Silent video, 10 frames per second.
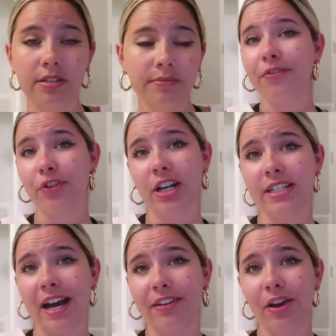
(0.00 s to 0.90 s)
They're free
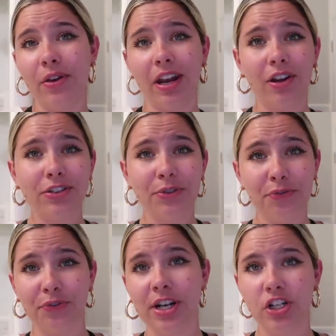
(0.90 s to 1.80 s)
to download and also
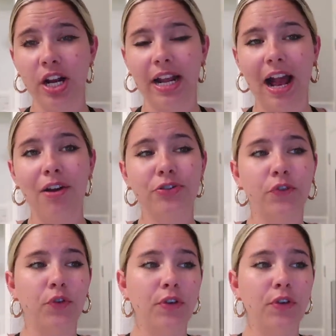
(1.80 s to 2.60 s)
free to check out, so if you